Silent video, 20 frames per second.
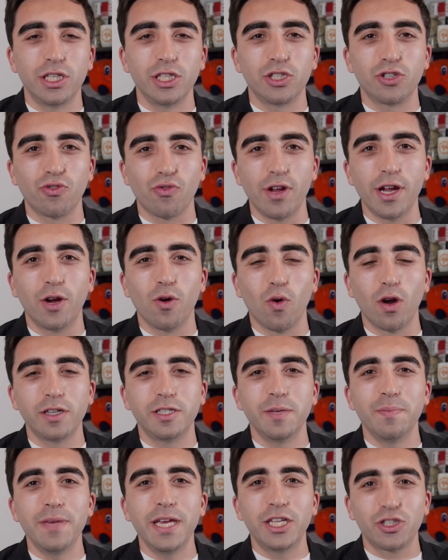Grigor
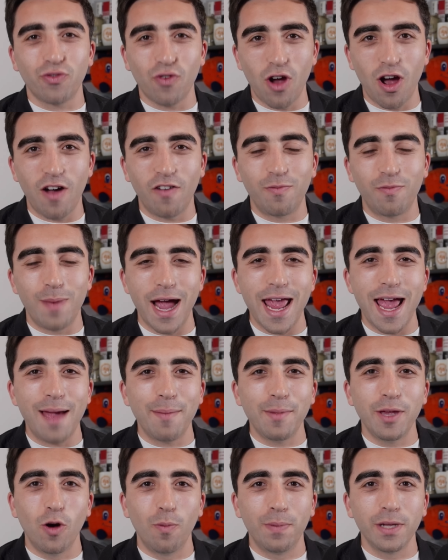Dimitrov,
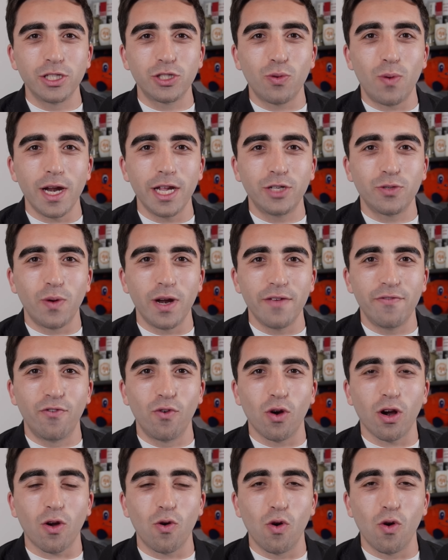Miami Open twenty
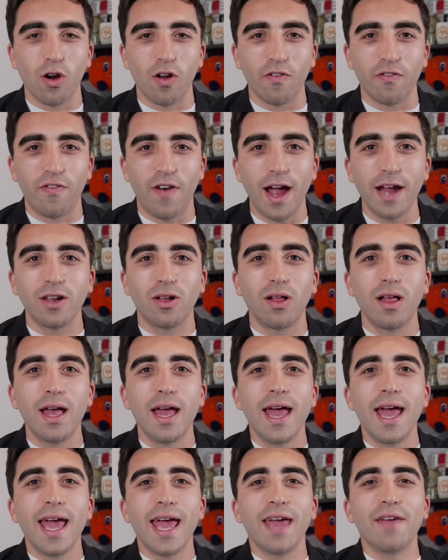twenty-four quarterfinal.
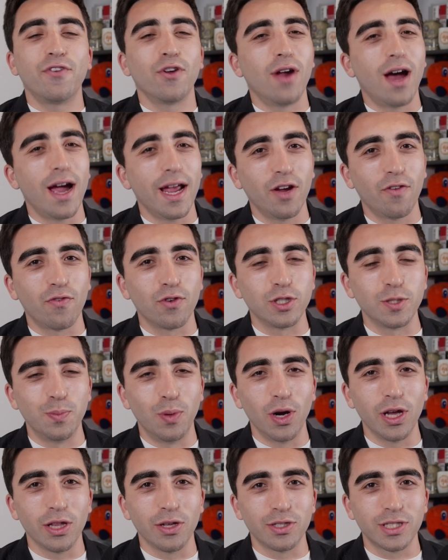If you're not here for
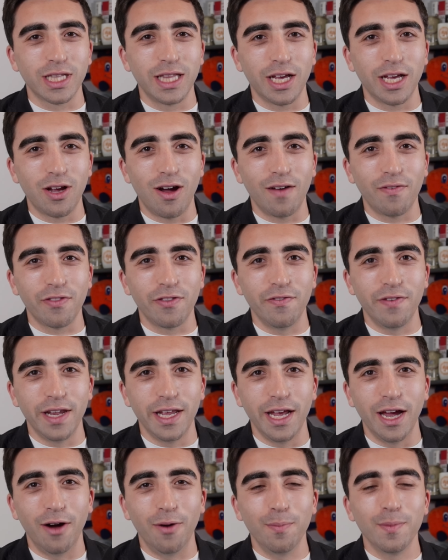spoilers, click off the
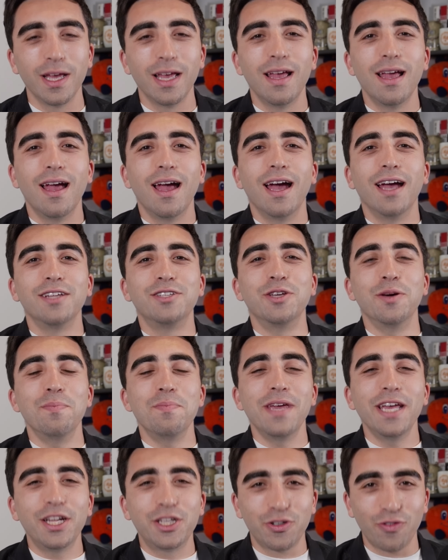video.
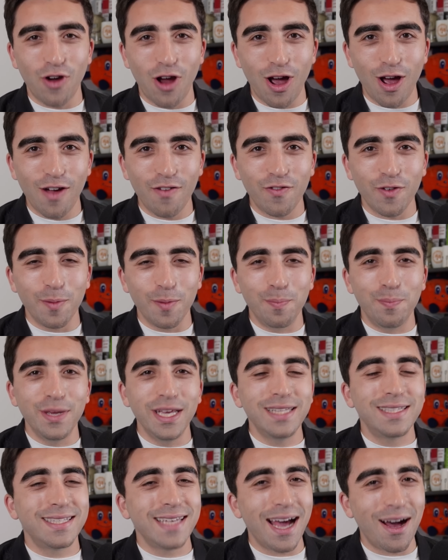Dimitrov
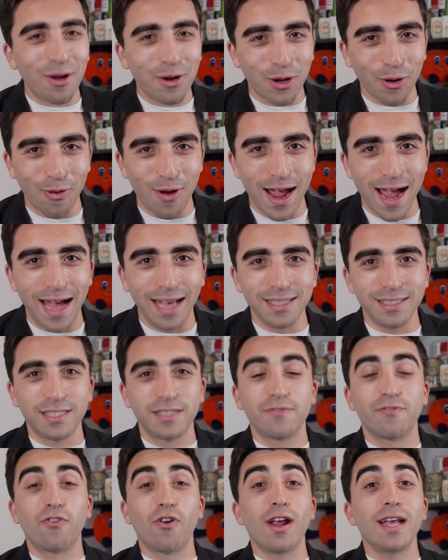beats Alcaraz
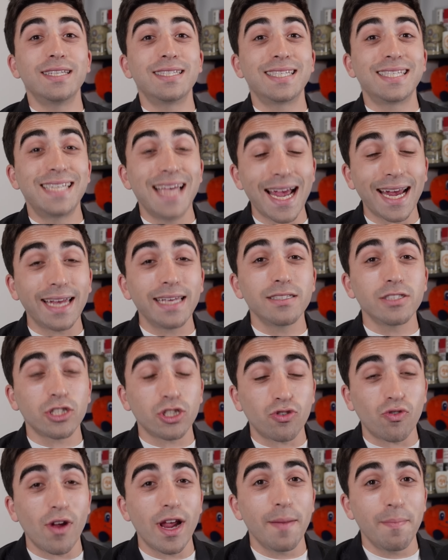for a second
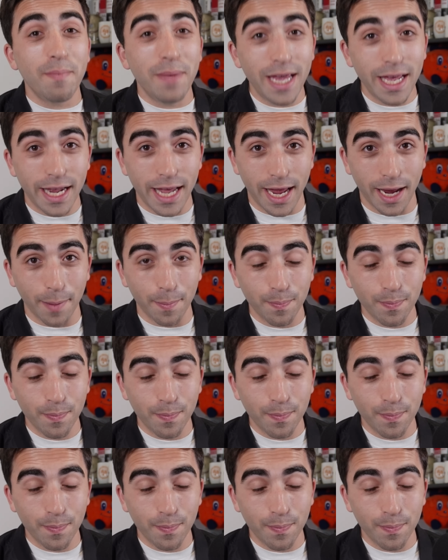straight meeting.